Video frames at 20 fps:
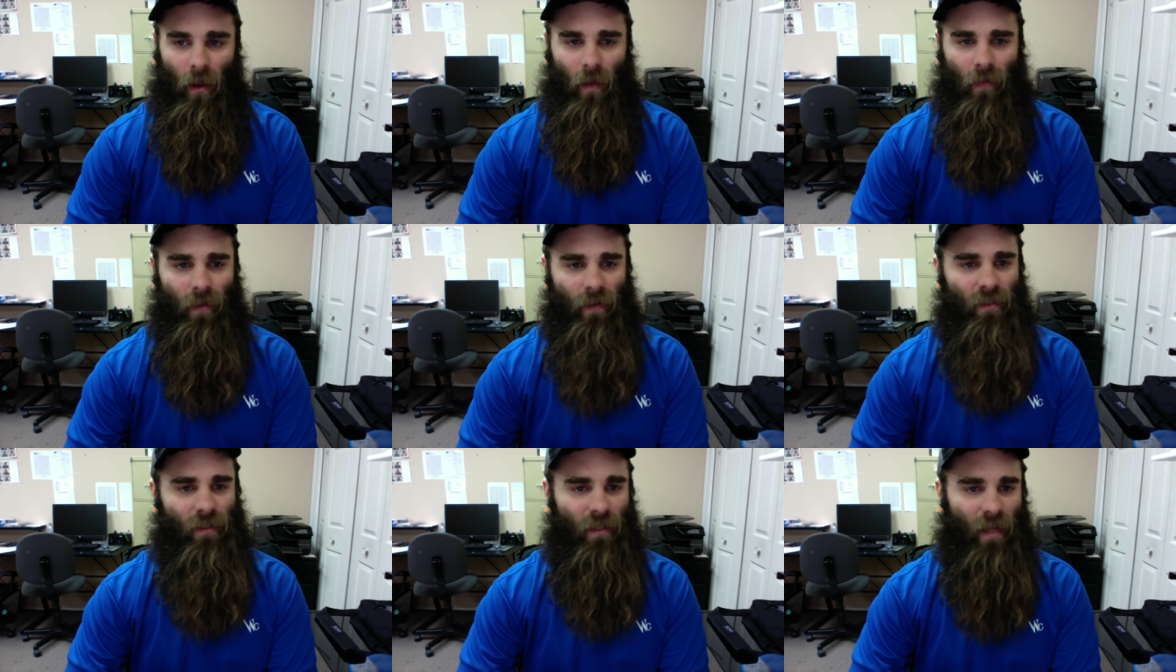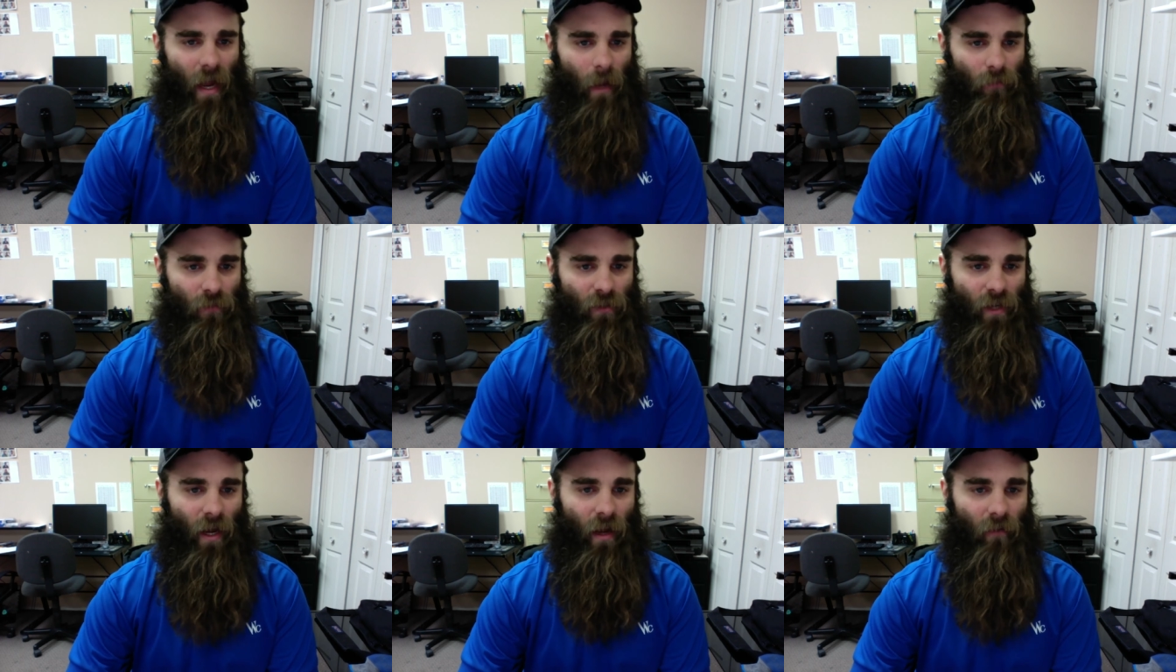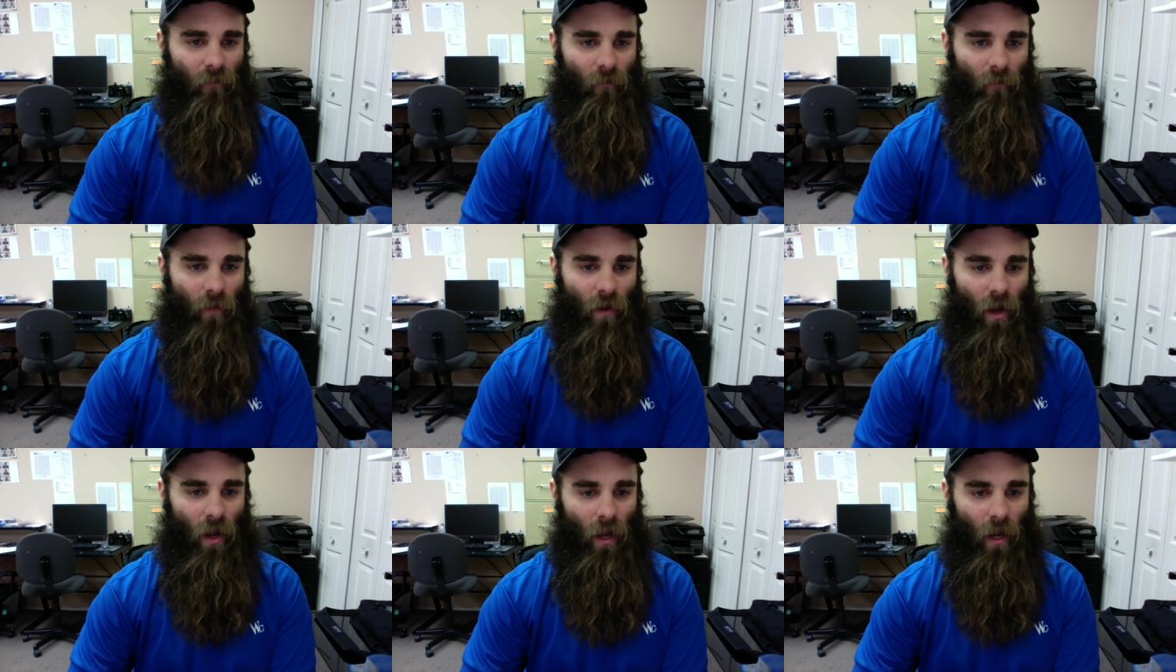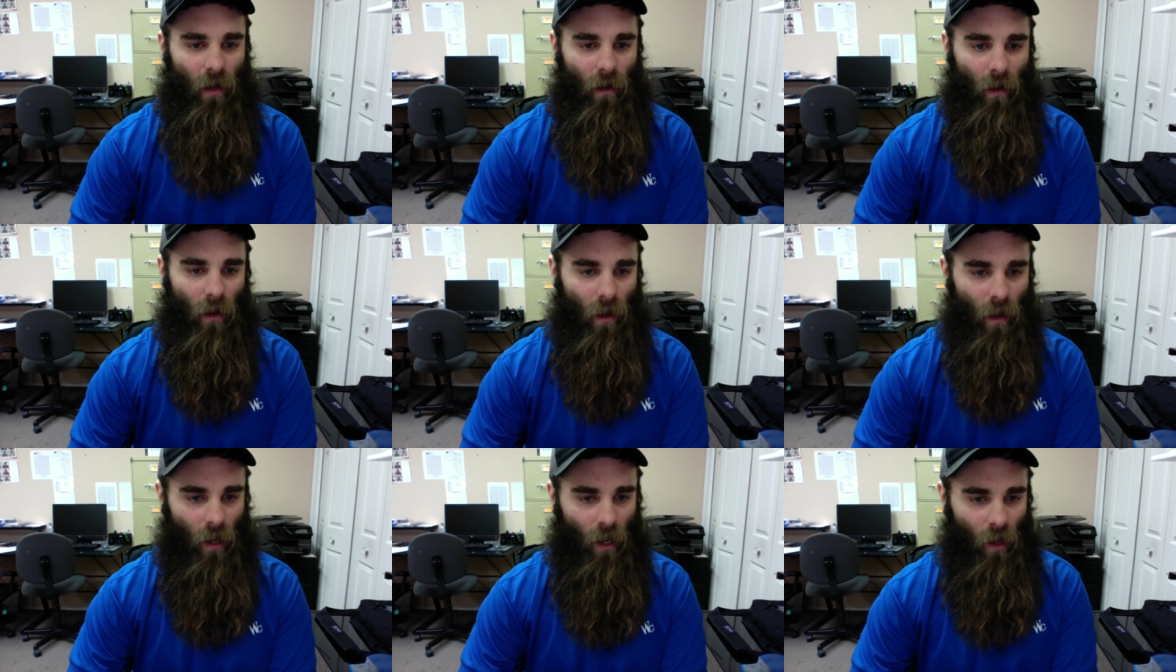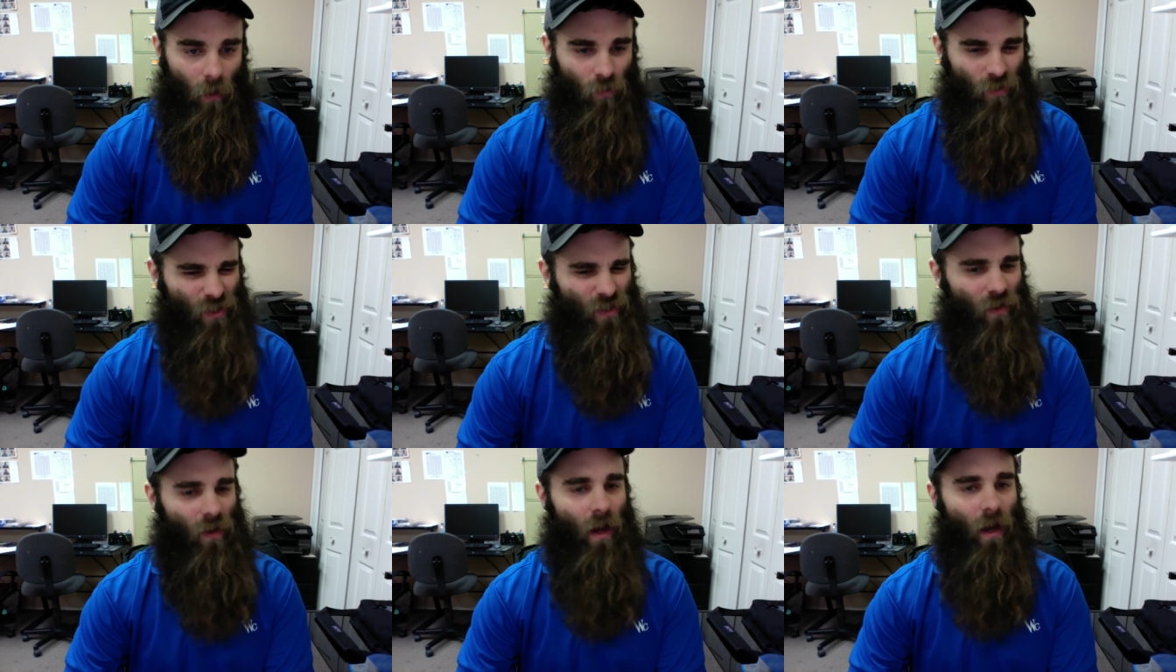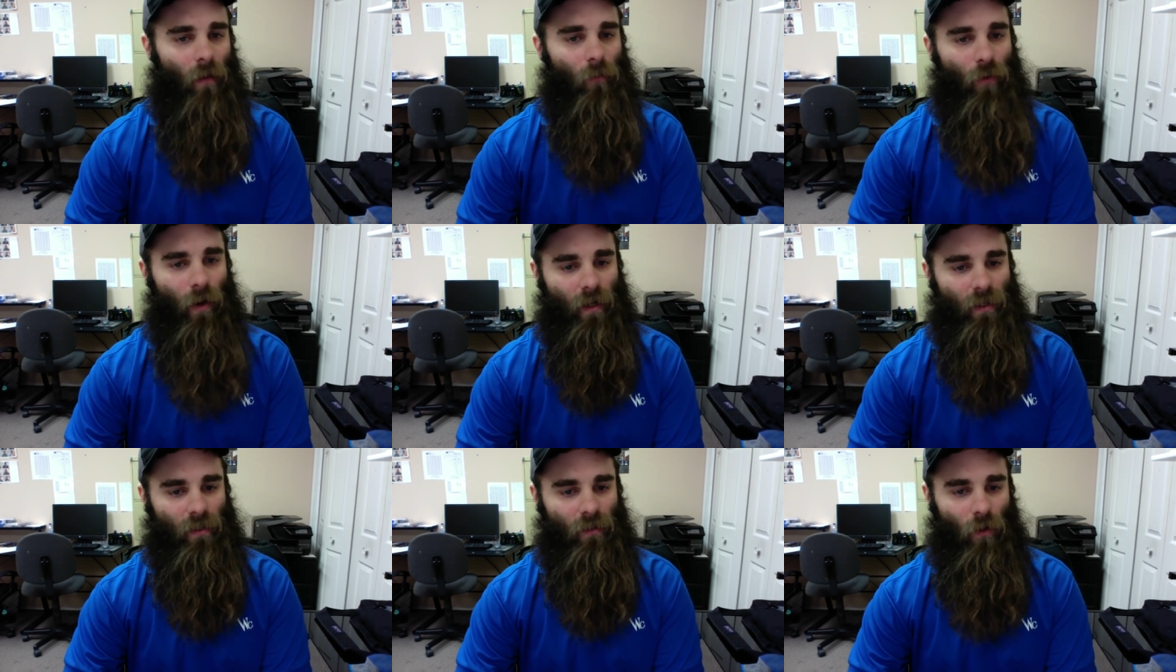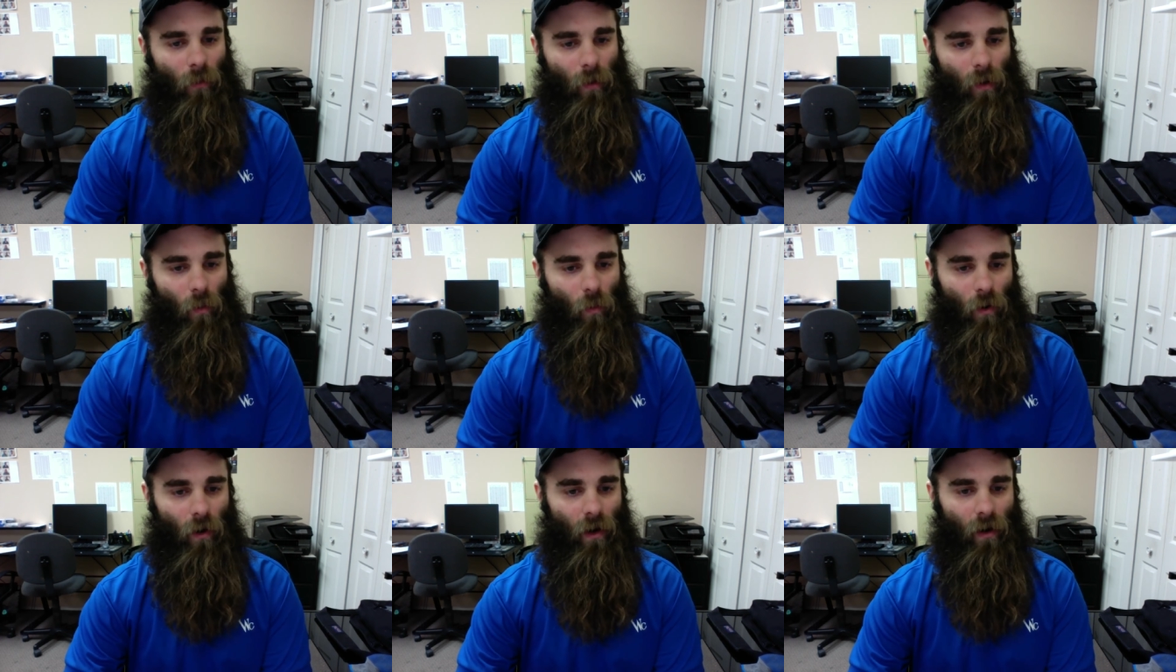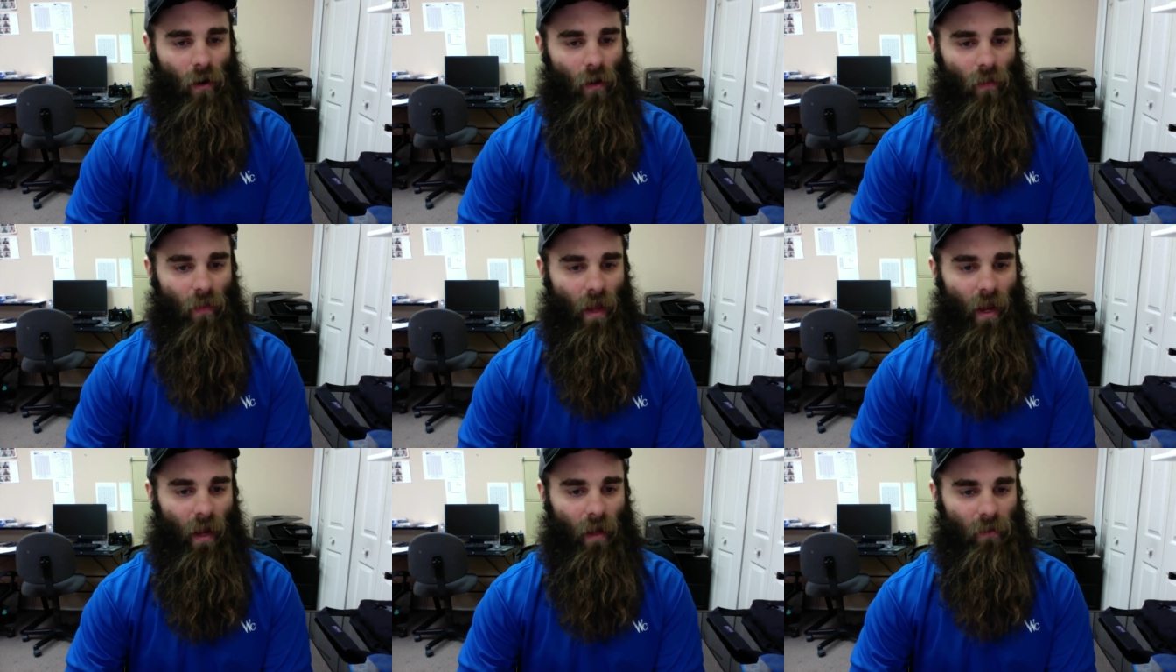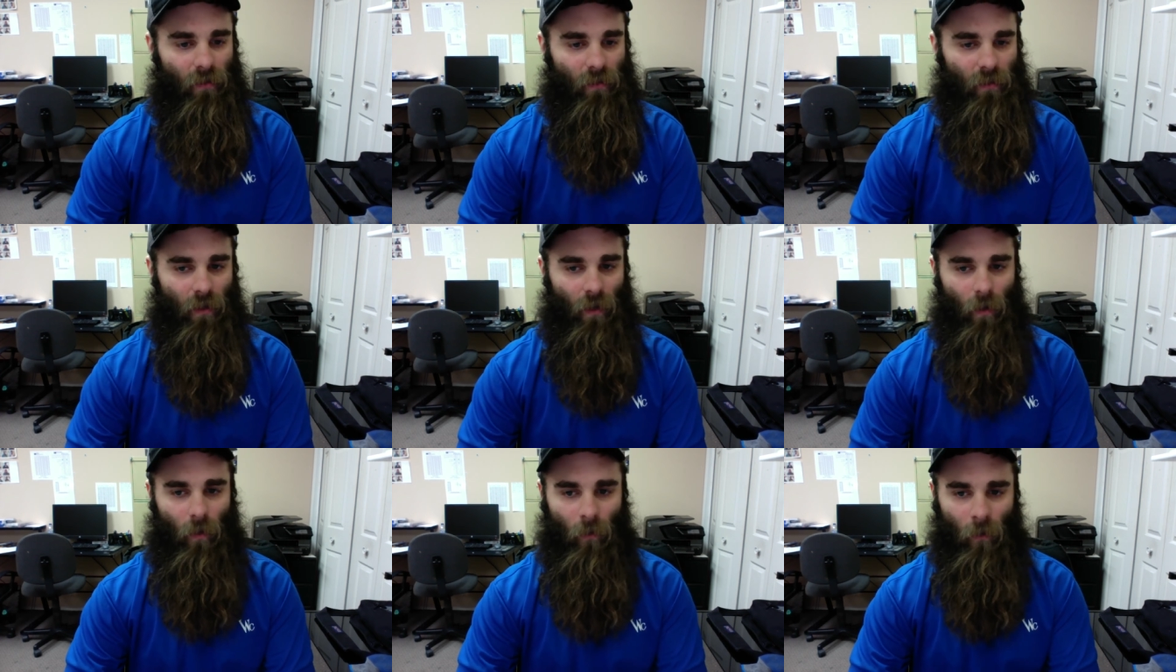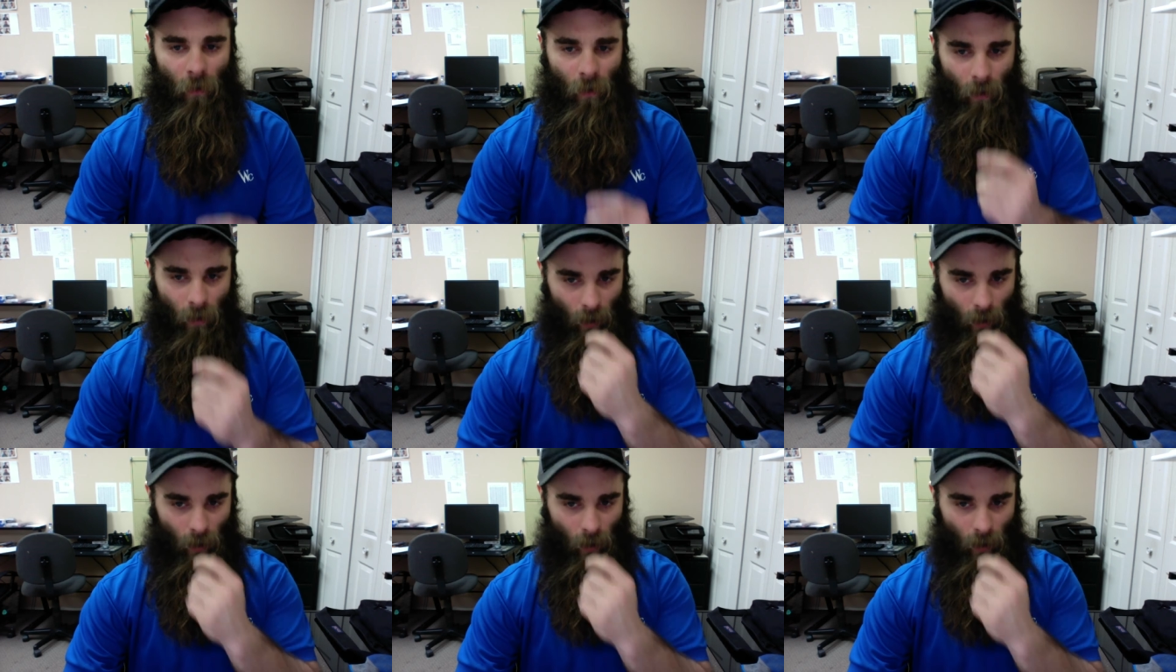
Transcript: and then Snapchat and Vine, we're still kind of brainstorming and working on that. So,